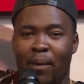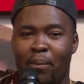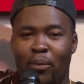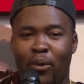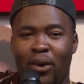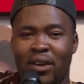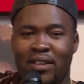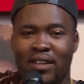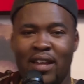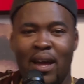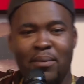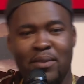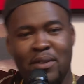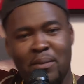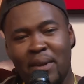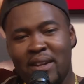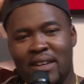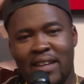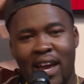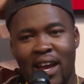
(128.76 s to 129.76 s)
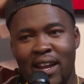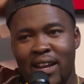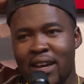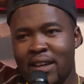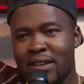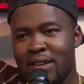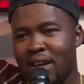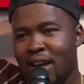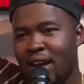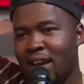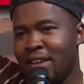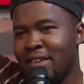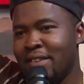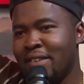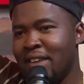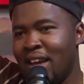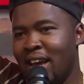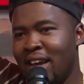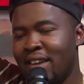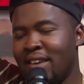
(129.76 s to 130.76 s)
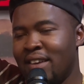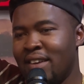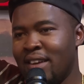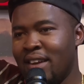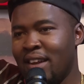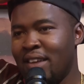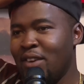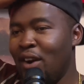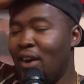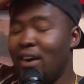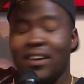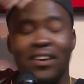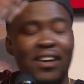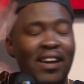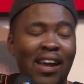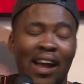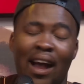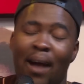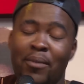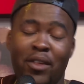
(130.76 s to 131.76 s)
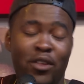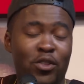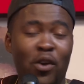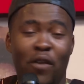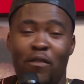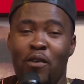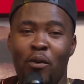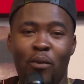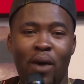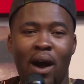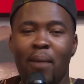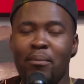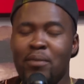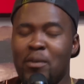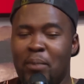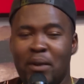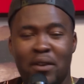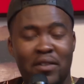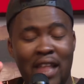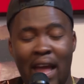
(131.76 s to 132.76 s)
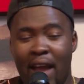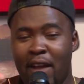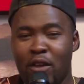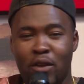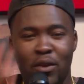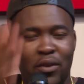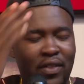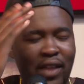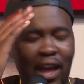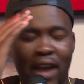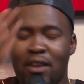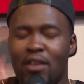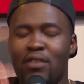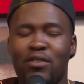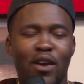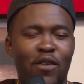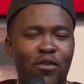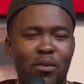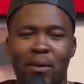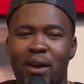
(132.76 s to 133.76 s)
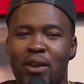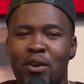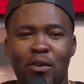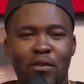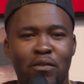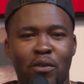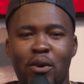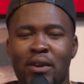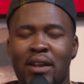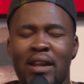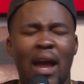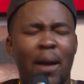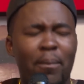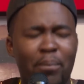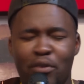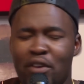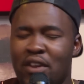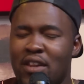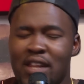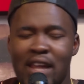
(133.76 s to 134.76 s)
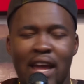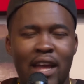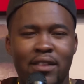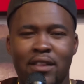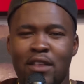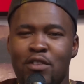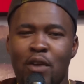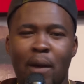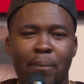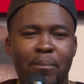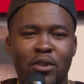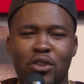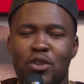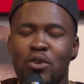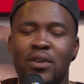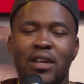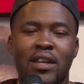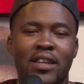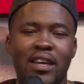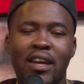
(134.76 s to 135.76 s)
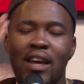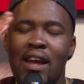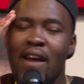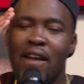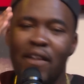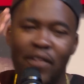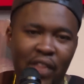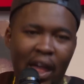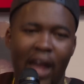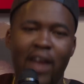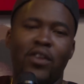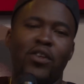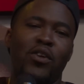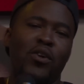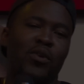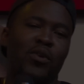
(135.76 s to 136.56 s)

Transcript: my boy Shabs and Medallion, and I'm just overwhelmed, but thank you. Thank you to everybody who voted. I appreciate this opportunity. Thank